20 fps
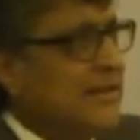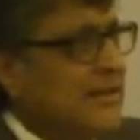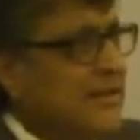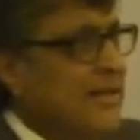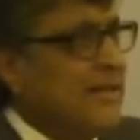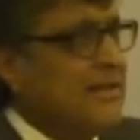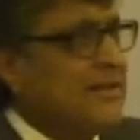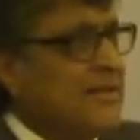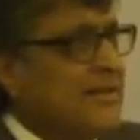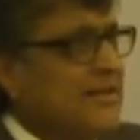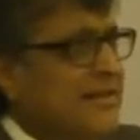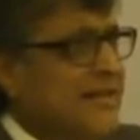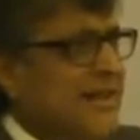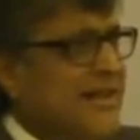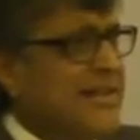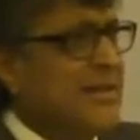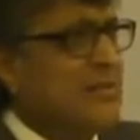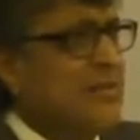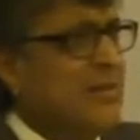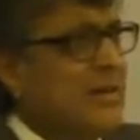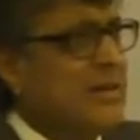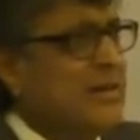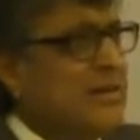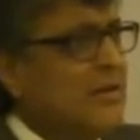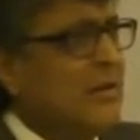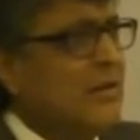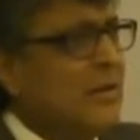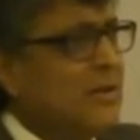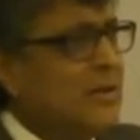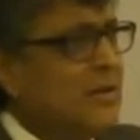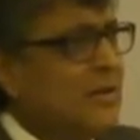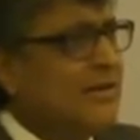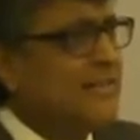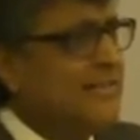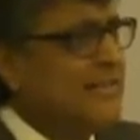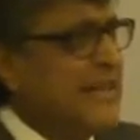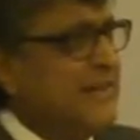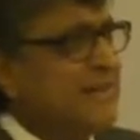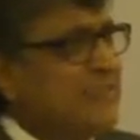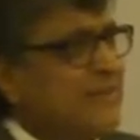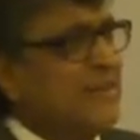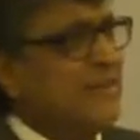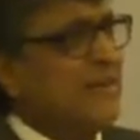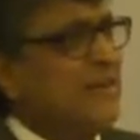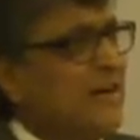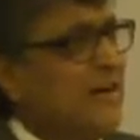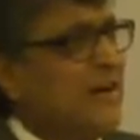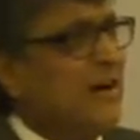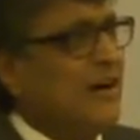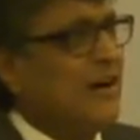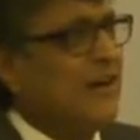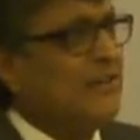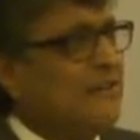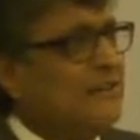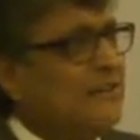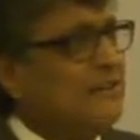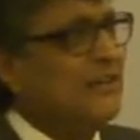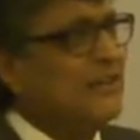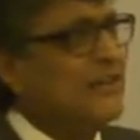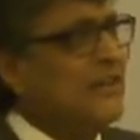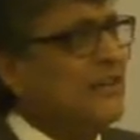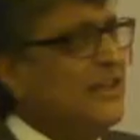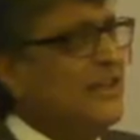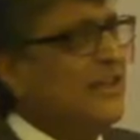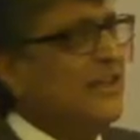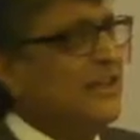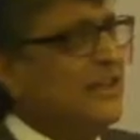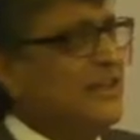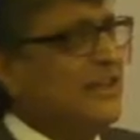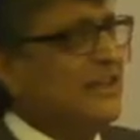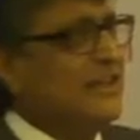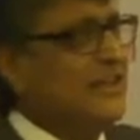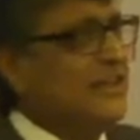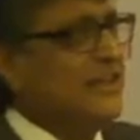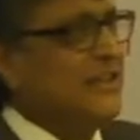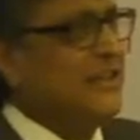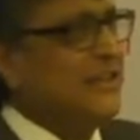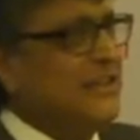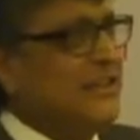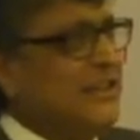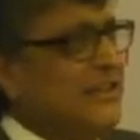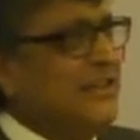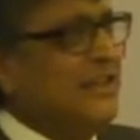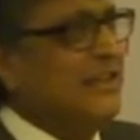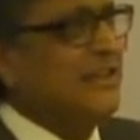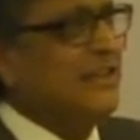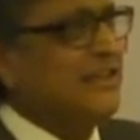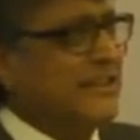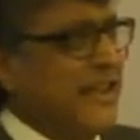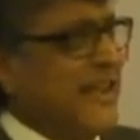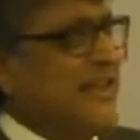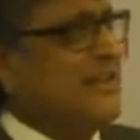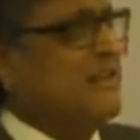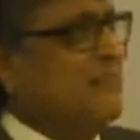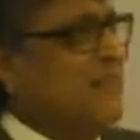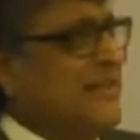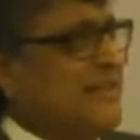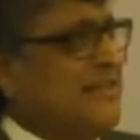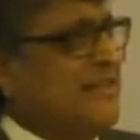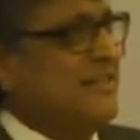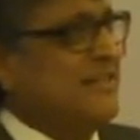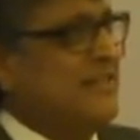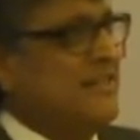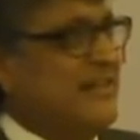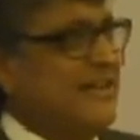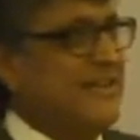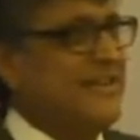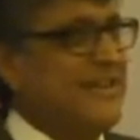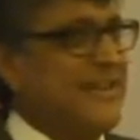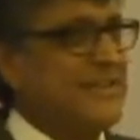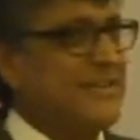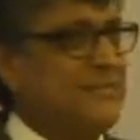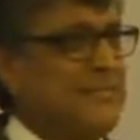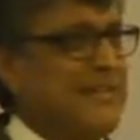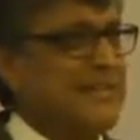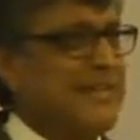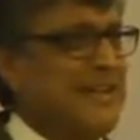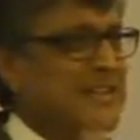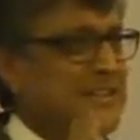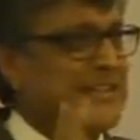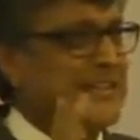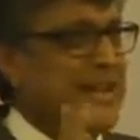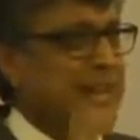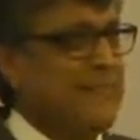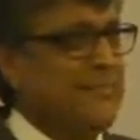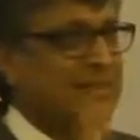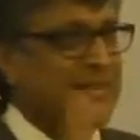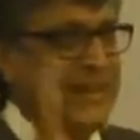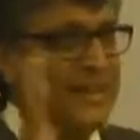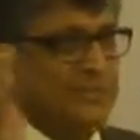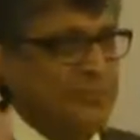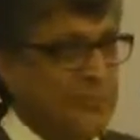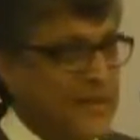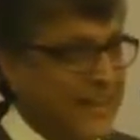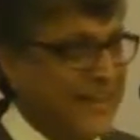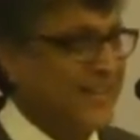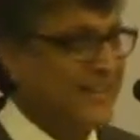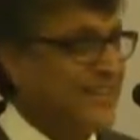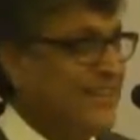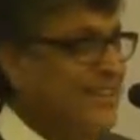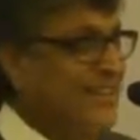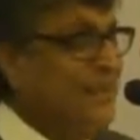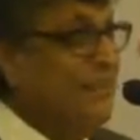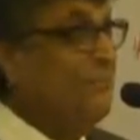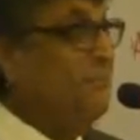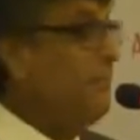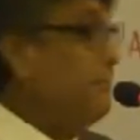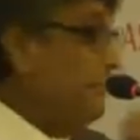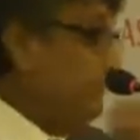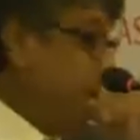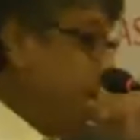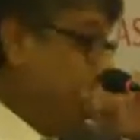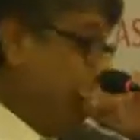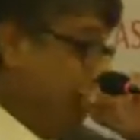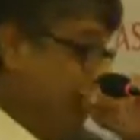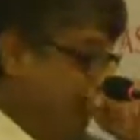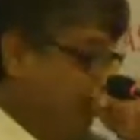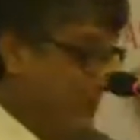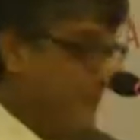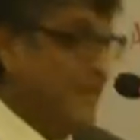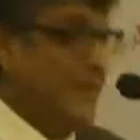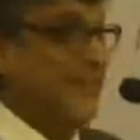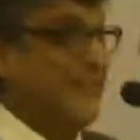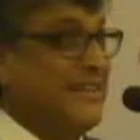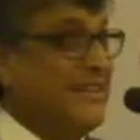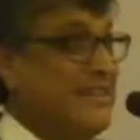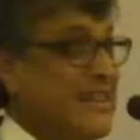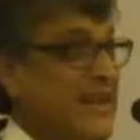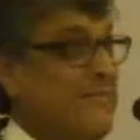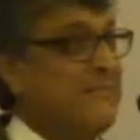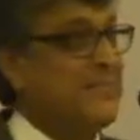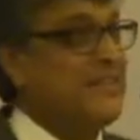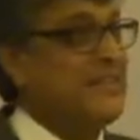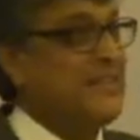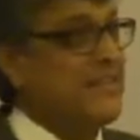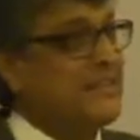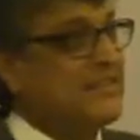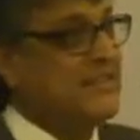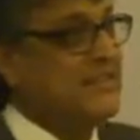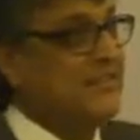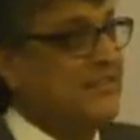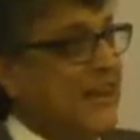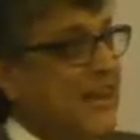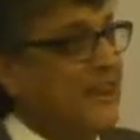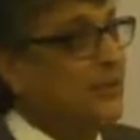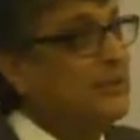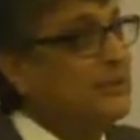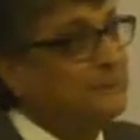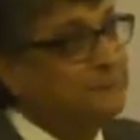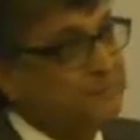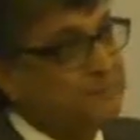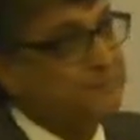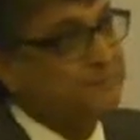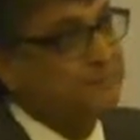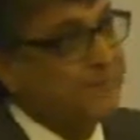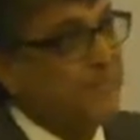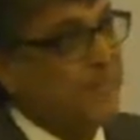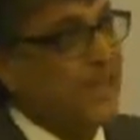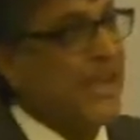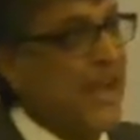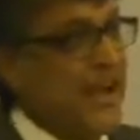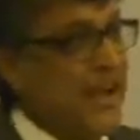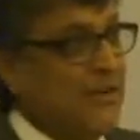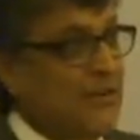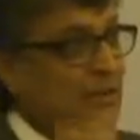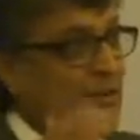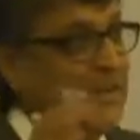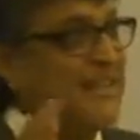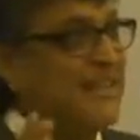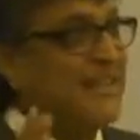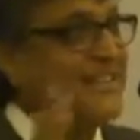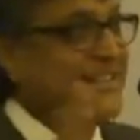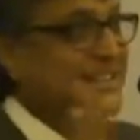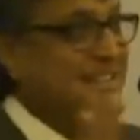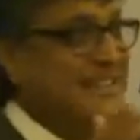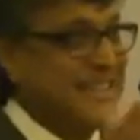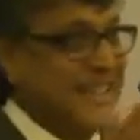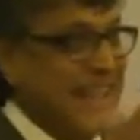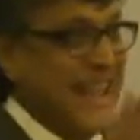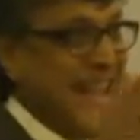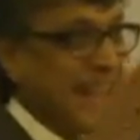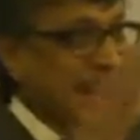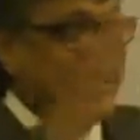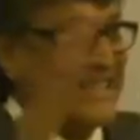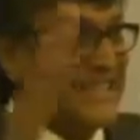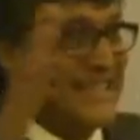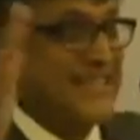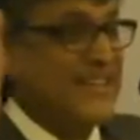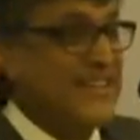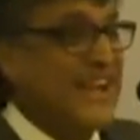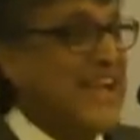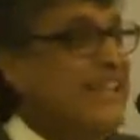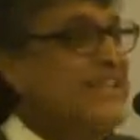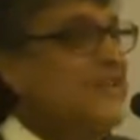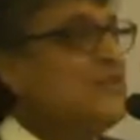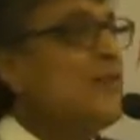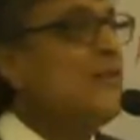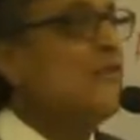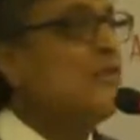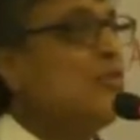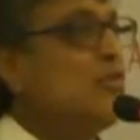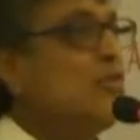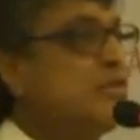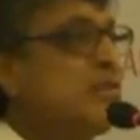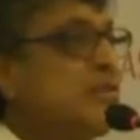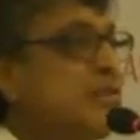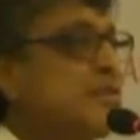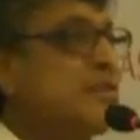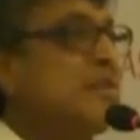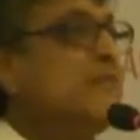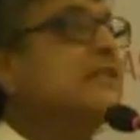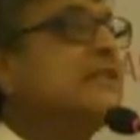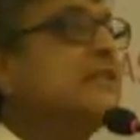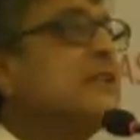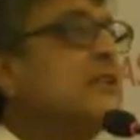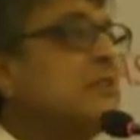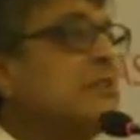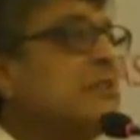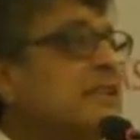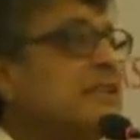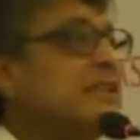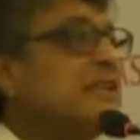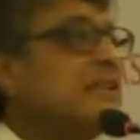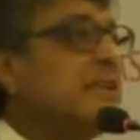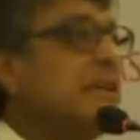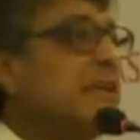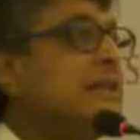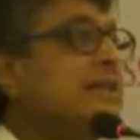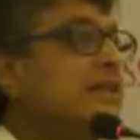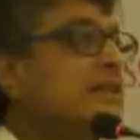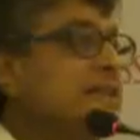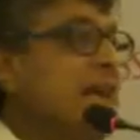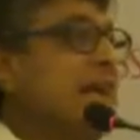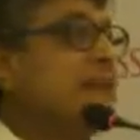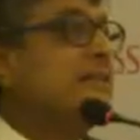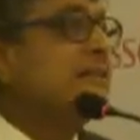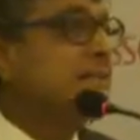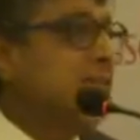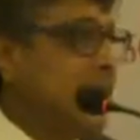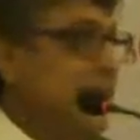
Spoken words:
That is what I call depth of the tax base. The tax base has depth and width. Depth is the value, and width is the range of goods and services which is in the tax